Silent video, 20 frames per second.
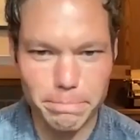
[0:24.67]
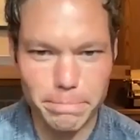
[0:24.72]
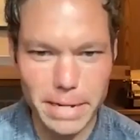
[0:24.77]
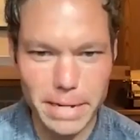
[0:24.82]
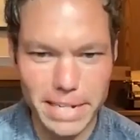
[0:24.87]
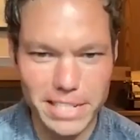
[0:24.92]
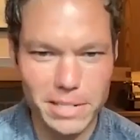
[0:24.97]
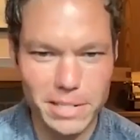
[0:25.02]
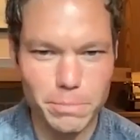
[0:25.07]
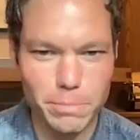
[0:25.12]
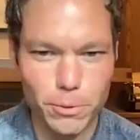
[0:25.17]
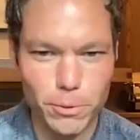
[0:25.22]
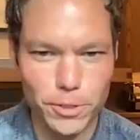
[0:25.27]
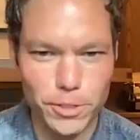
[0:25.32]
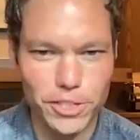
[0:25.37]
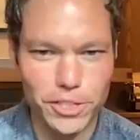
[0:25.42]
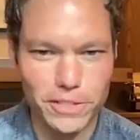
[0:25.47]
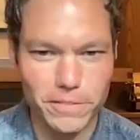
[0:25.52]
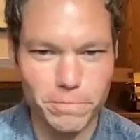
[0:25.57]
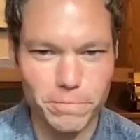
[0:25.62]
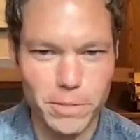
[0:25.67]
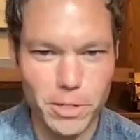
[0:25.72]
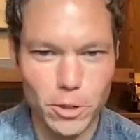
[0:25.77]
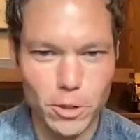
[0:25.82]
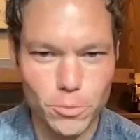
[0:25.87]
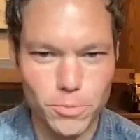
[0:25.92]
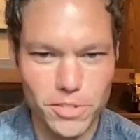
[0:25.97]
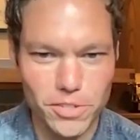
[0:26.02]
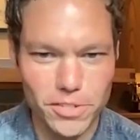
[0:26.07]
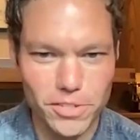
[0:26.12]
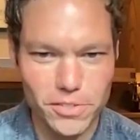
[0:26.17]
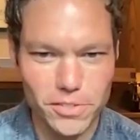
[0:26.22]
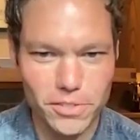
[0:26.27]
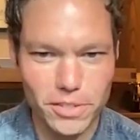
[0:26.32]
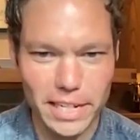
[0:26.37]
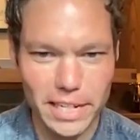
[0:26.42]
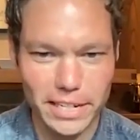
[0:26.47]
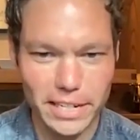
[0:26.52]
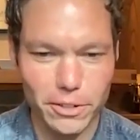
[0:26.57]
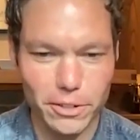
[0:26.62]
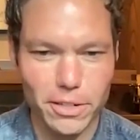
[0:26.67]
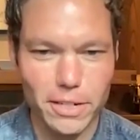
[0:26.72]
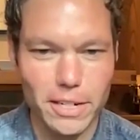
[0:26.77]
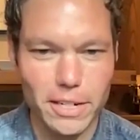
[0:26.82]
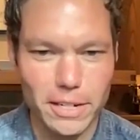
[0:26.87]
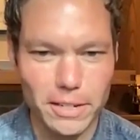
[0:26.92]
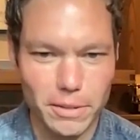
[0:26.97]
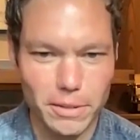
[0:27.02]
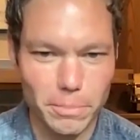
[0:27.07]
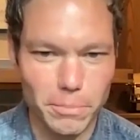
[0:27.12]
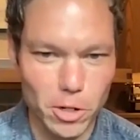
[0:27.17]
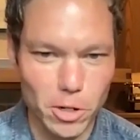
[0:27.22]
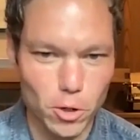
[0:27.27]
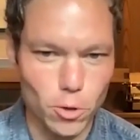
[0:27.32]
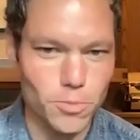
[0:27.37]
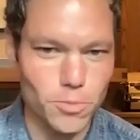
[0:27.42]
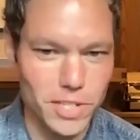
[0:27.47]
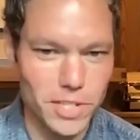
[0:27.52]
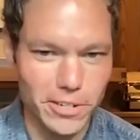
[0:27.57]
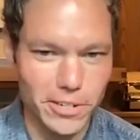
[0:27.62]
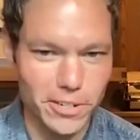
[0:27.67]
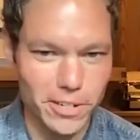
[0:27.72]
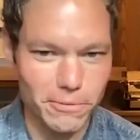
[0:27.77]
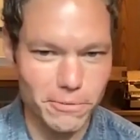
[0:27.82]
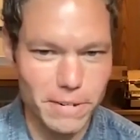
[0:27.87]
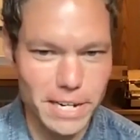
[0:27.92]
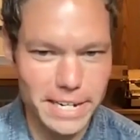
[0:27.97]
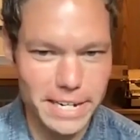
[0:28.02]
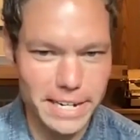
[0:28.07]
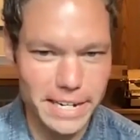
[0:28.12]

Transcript: best portion of Mahomes is like the Mahomes era right